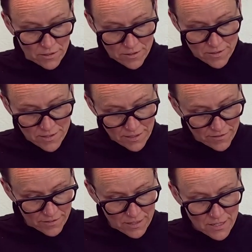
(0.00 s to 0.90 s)
glue stick
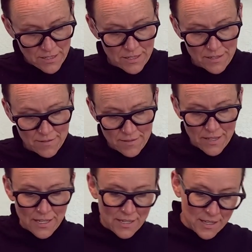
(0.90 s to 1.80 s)
for this.
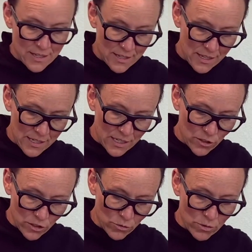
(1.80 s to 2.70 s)
Any
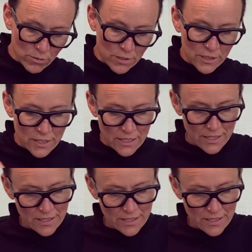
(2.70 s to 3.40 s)
glue will work.